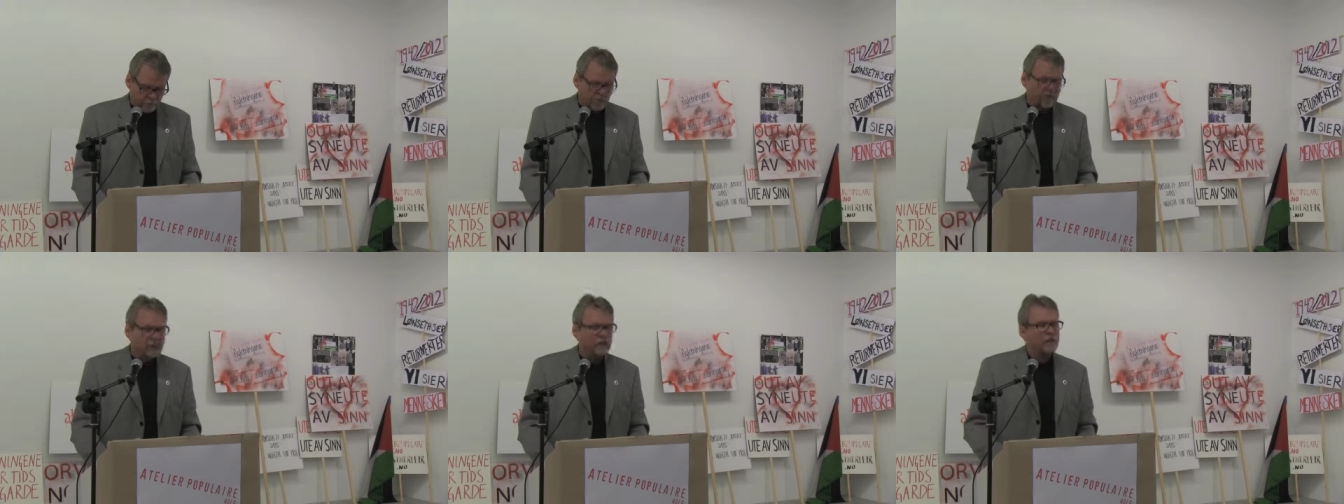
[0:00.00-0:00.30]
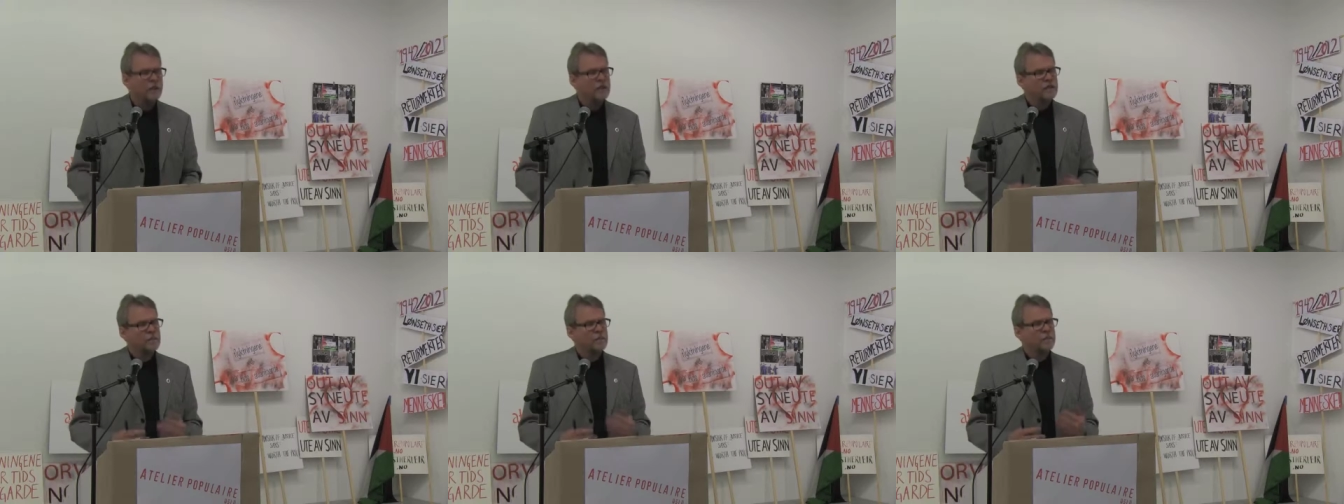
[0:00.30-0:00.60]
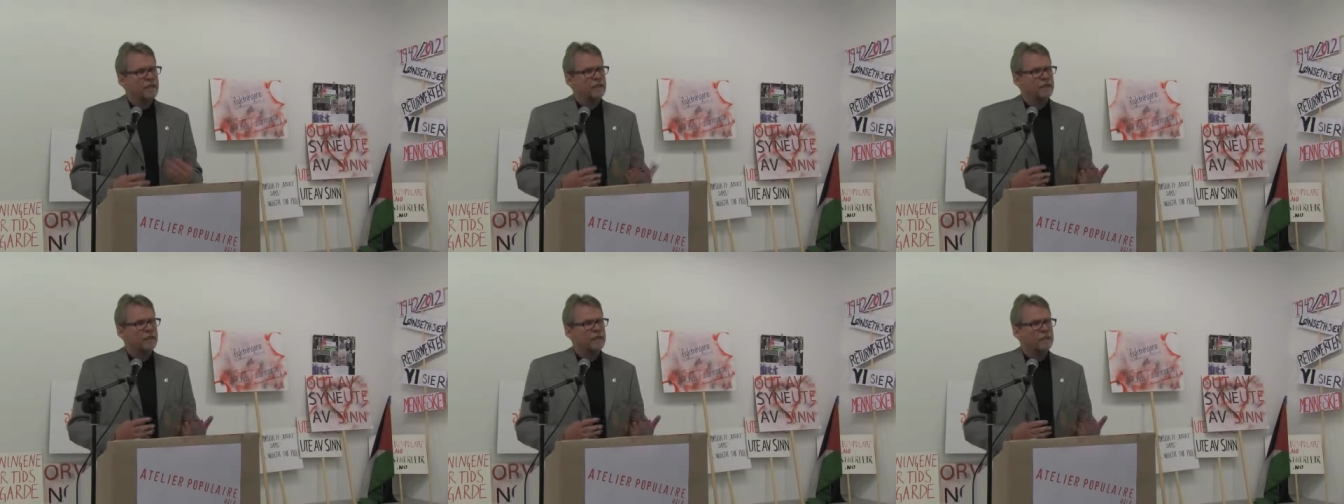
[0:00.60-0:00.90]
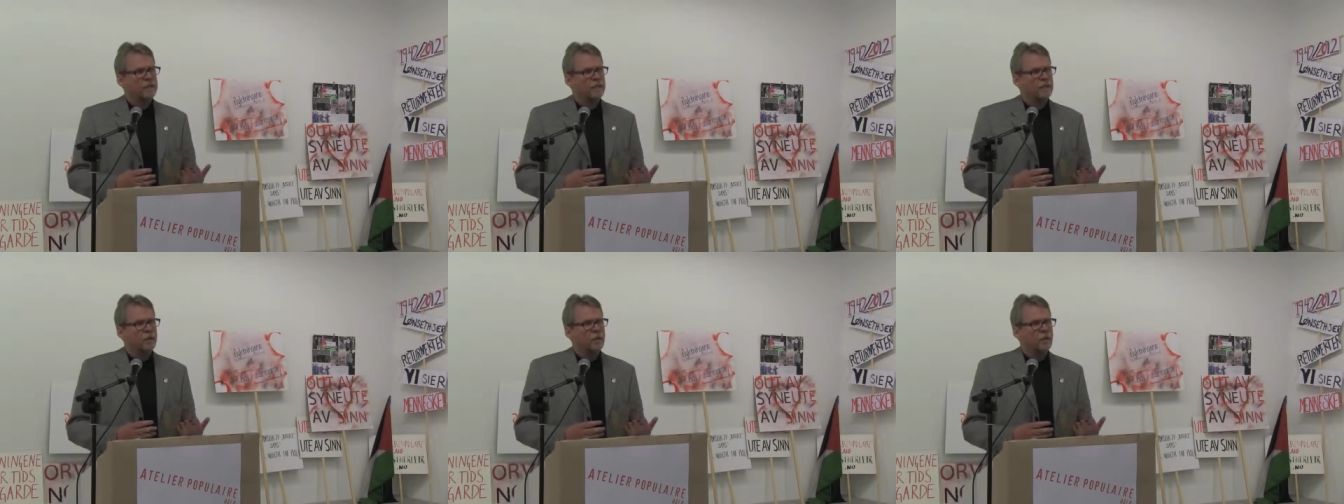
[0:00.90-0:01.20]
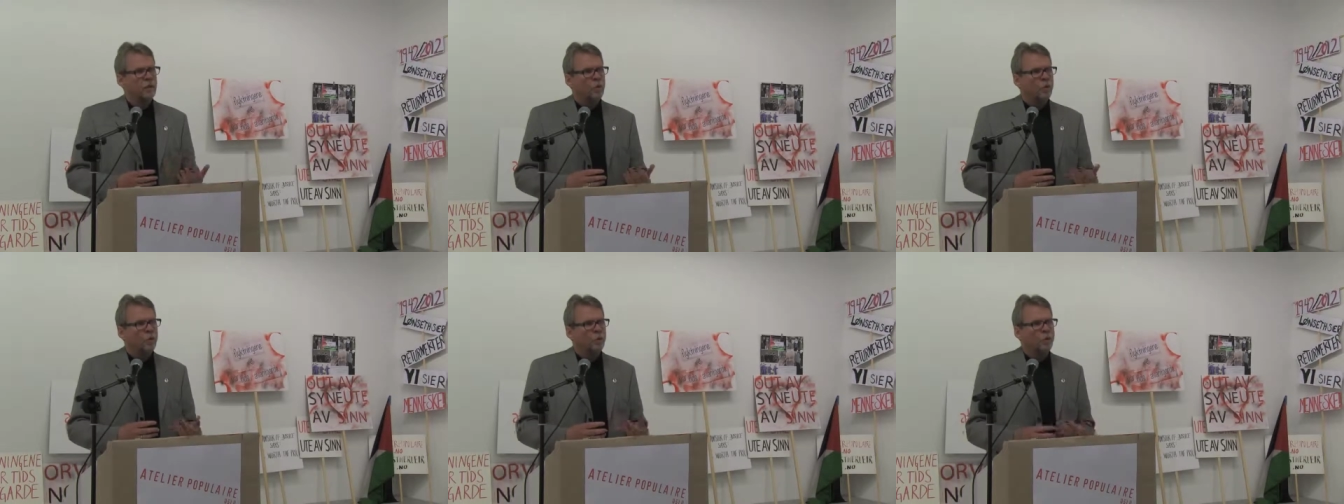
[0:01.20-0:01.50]
Again, this matters.
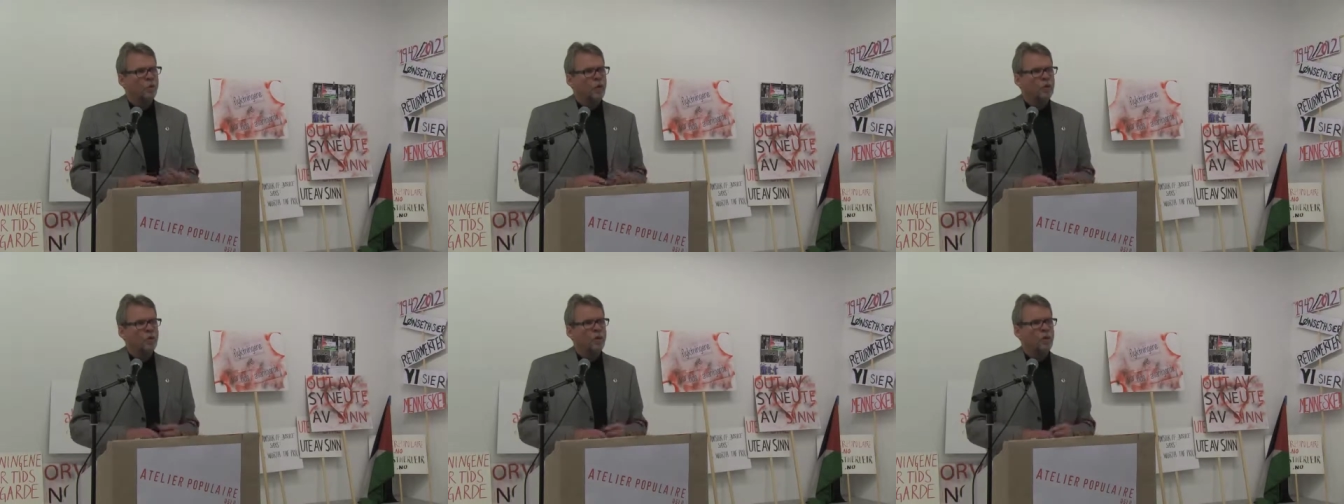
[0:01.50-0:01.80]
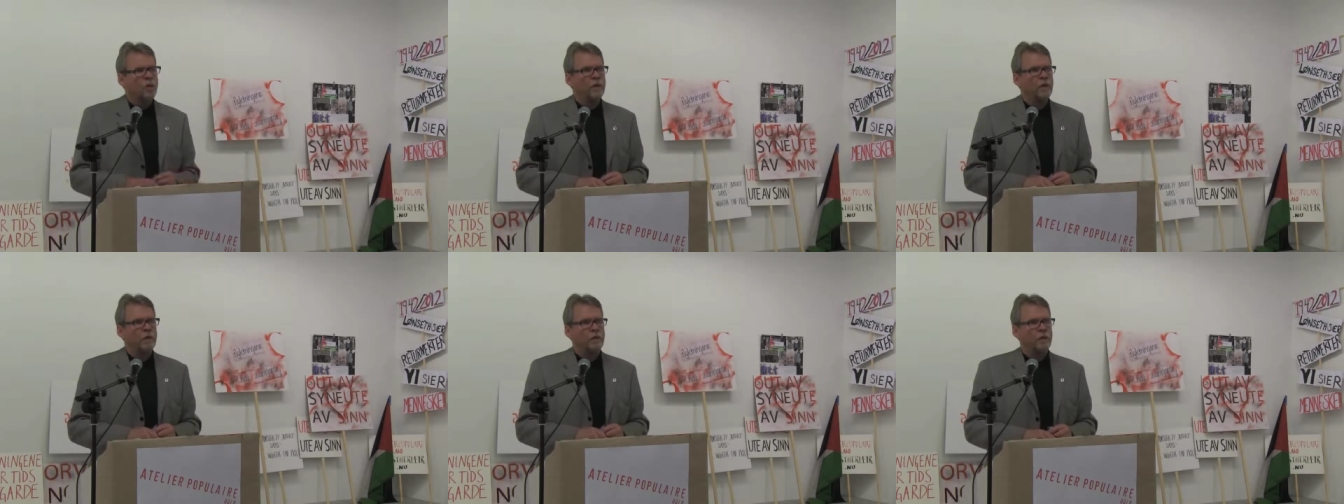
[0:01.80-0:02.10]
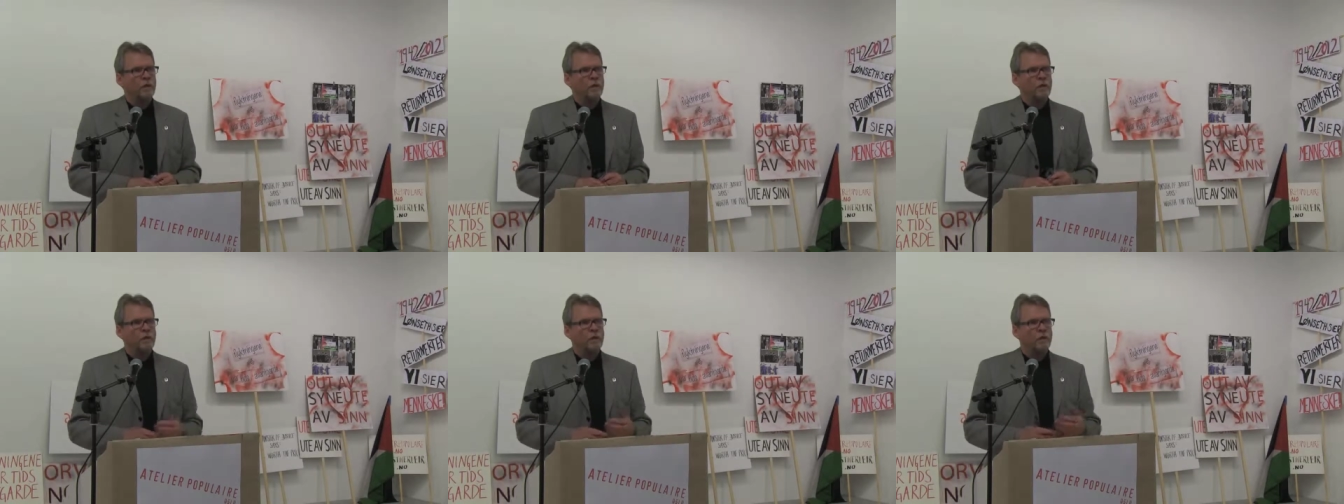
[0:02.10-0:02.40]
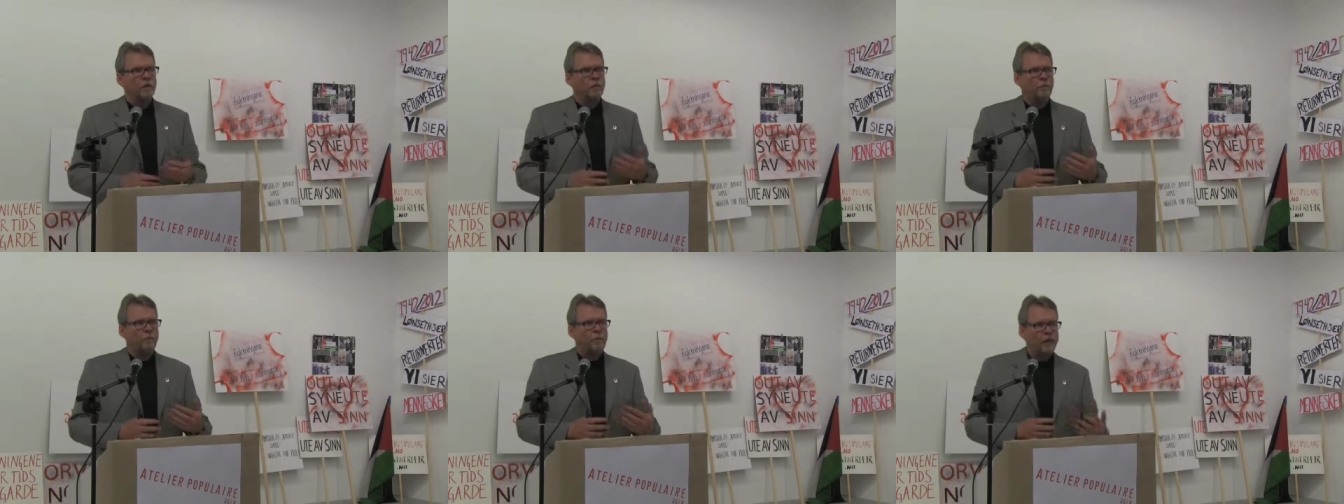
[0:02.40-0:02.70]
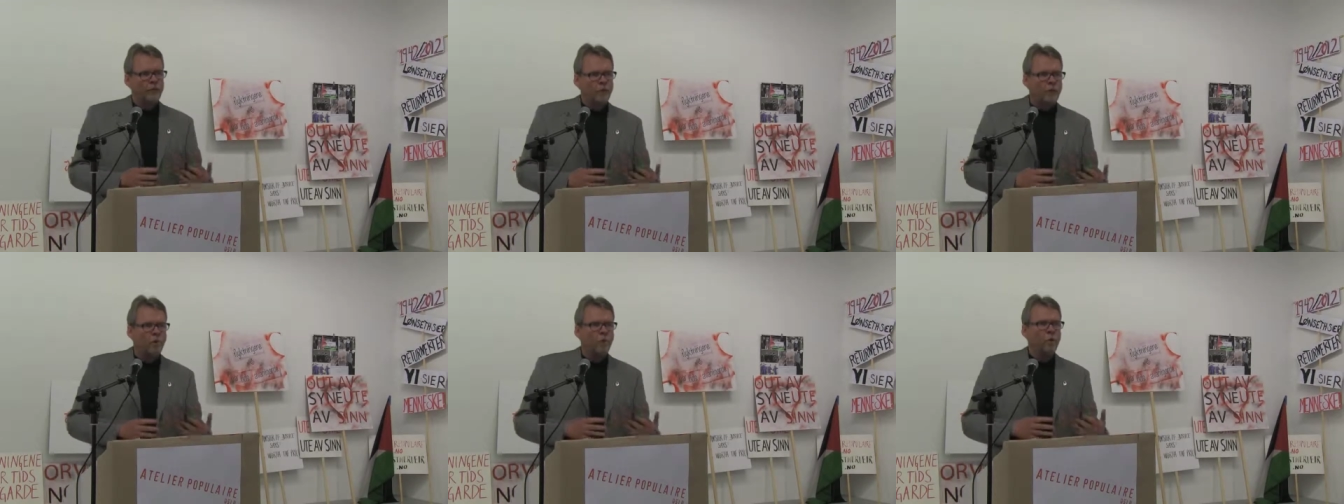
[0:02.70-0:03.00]
When we
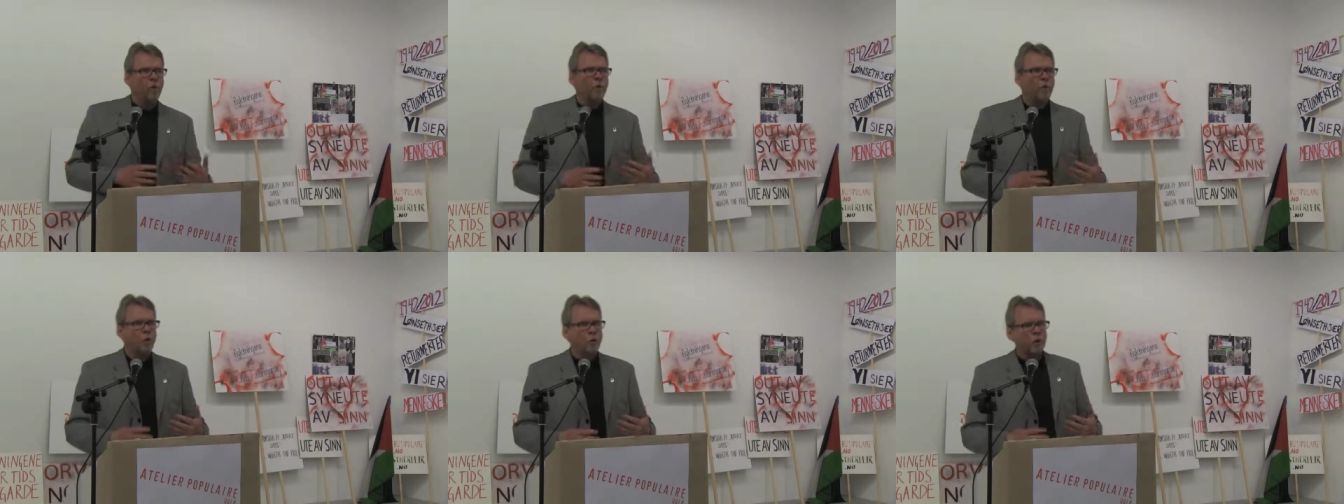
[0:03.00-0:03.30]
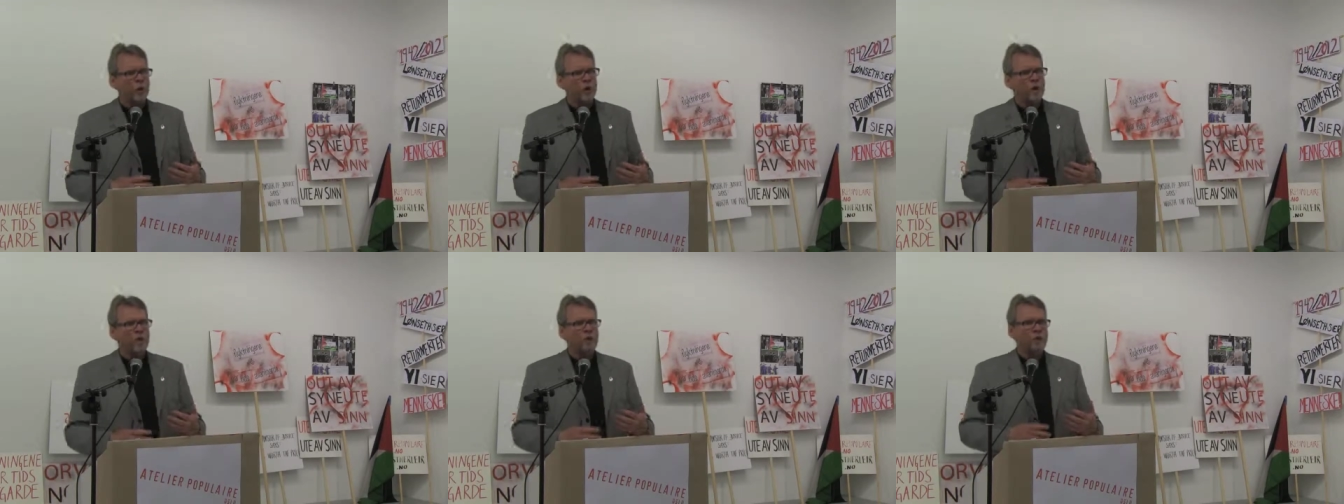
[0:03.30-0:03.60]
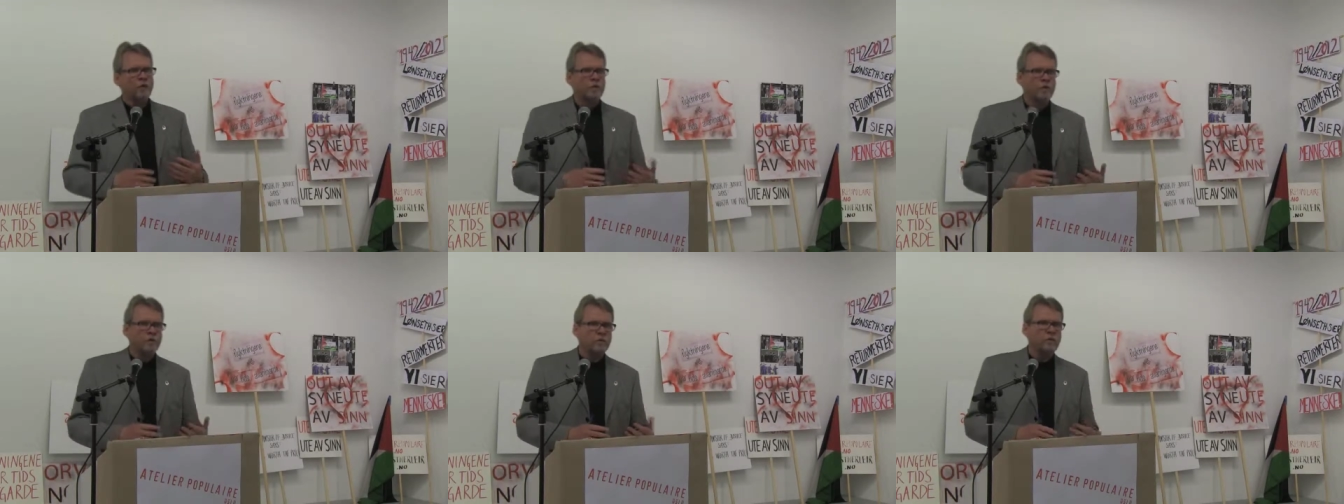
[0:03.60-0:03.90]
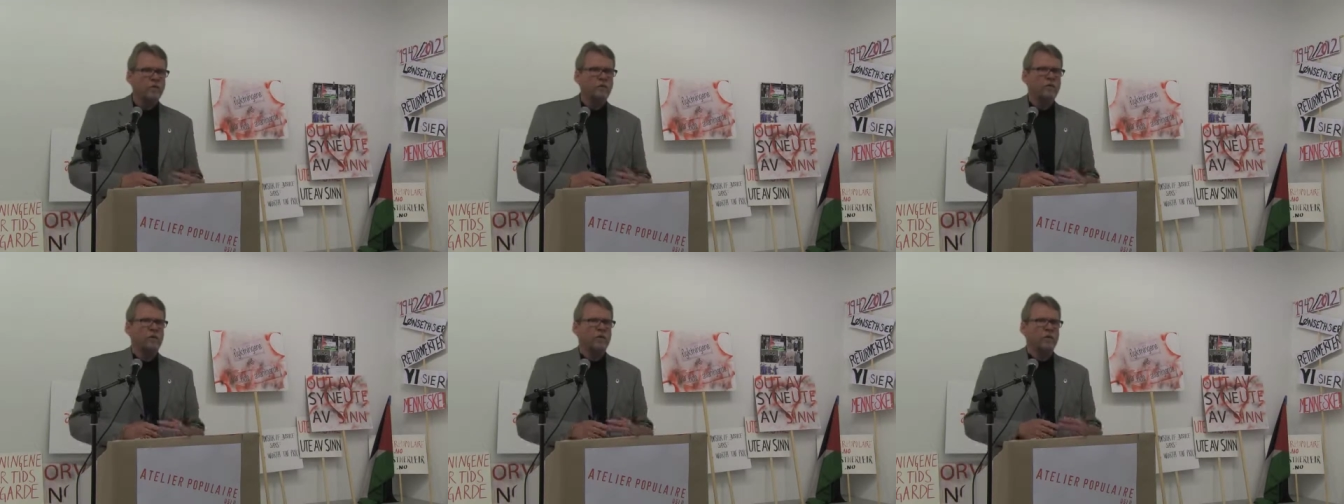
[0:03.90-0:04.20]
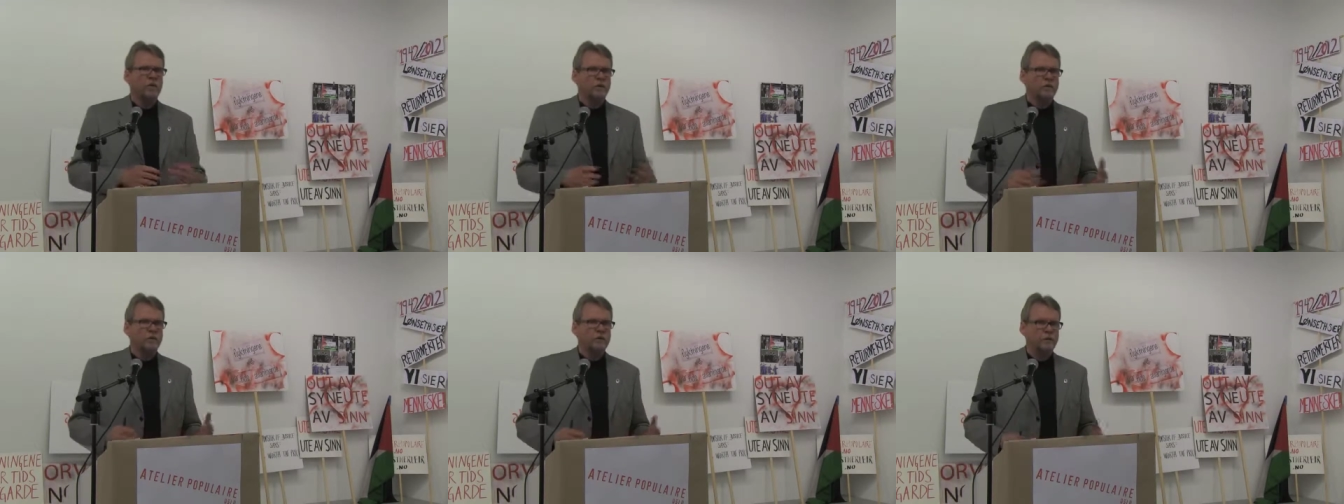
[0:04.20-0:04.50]
compare Norway and Europe
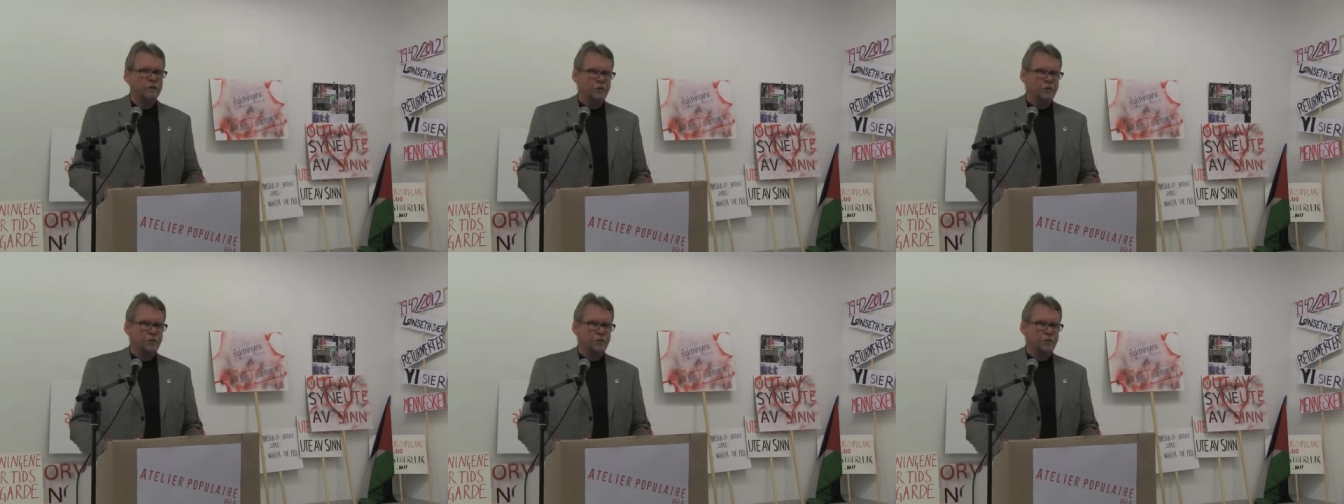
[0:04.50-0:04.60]
to other